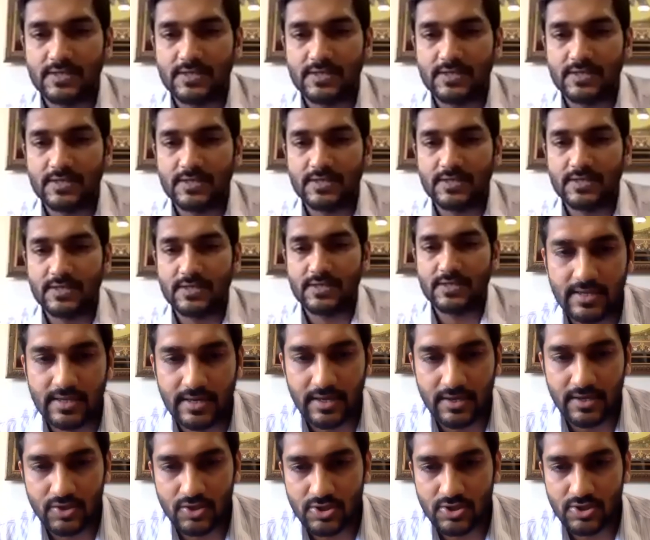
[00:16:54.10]

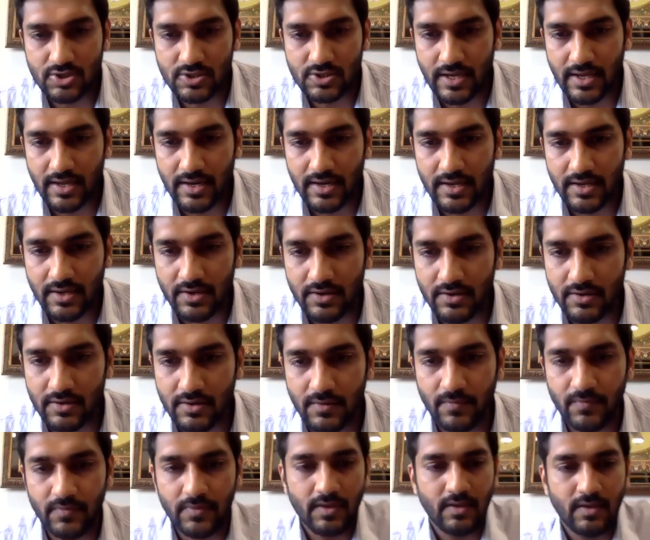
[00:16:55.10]
screen sharing here.
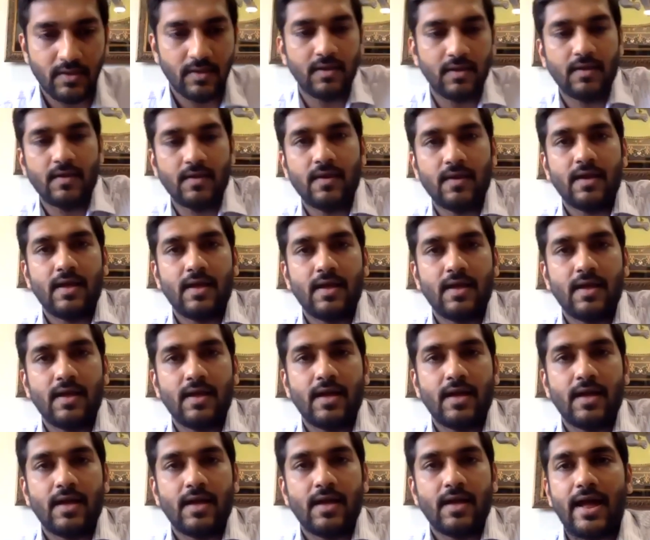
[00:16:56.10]

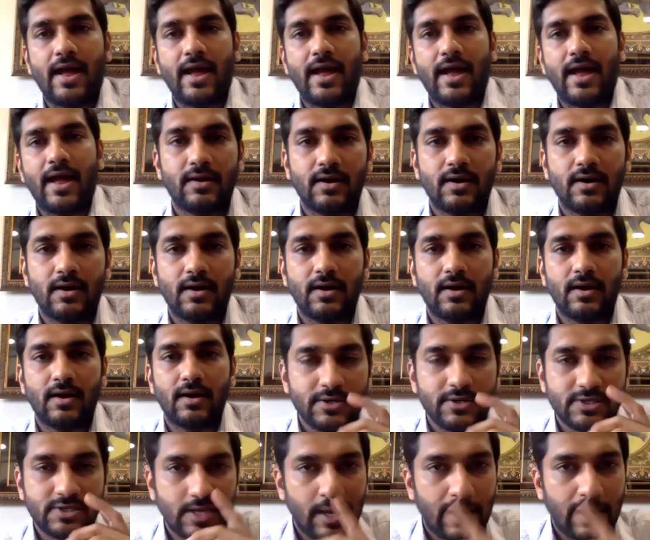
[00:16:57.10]
And
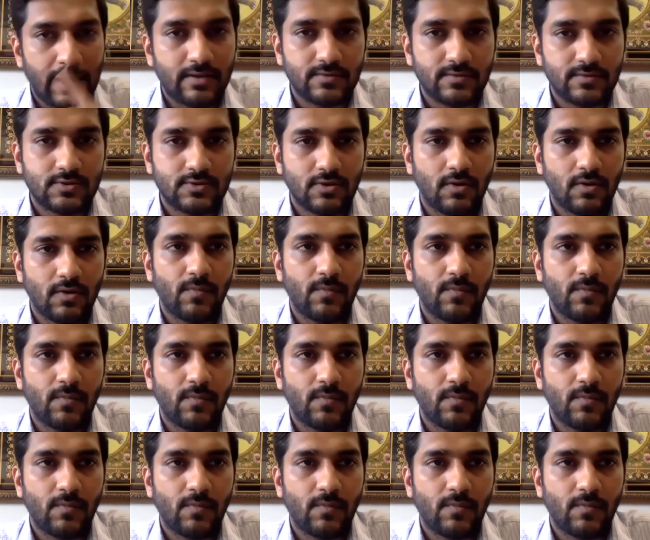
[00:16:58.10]
Abhishek, so